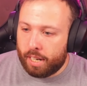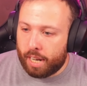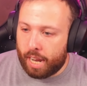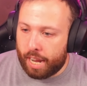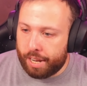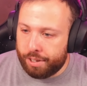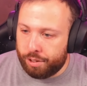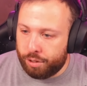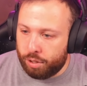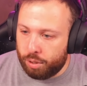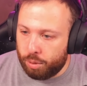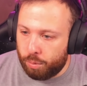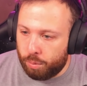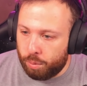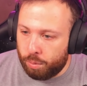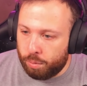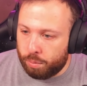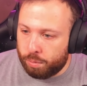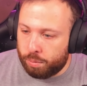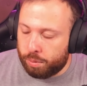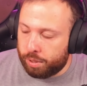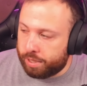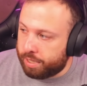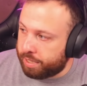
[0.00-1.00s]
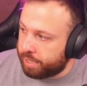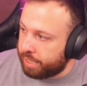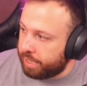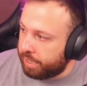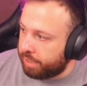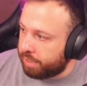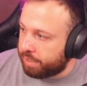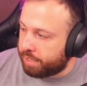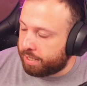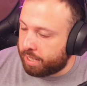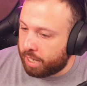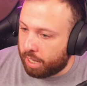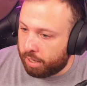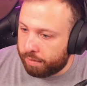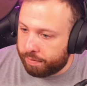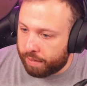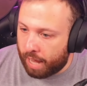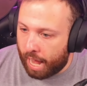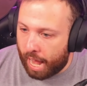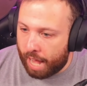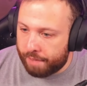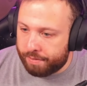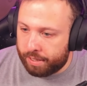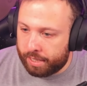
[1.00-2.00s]
and you see yourself
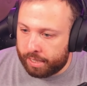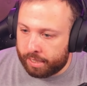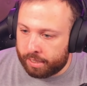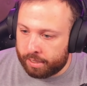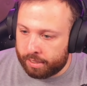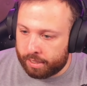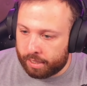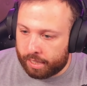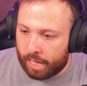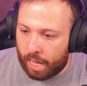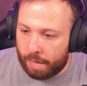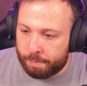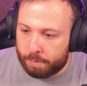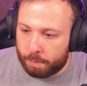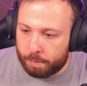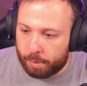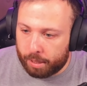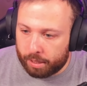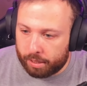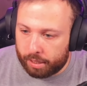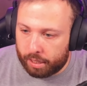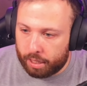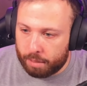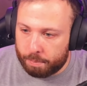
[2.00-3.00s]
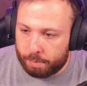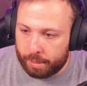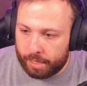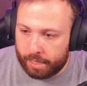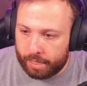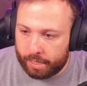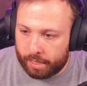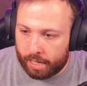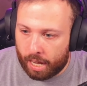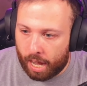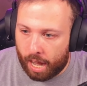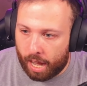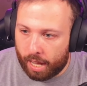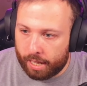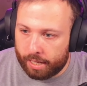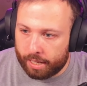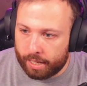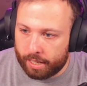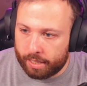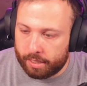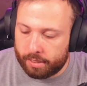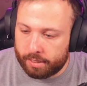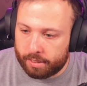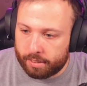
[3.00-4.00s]
having the capability of being high
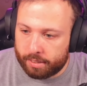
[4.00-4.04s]
end,